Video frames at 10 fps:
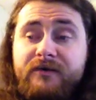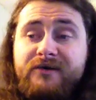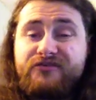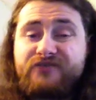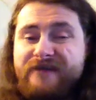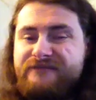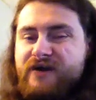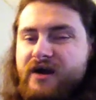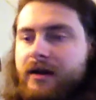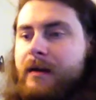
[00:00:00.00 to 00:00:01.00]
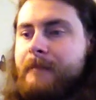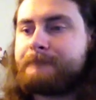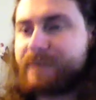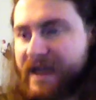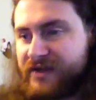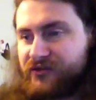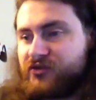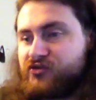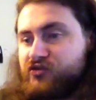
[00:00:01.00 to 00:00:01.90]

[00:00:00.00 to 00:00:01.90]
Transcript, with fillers: Sapphire Pegasus.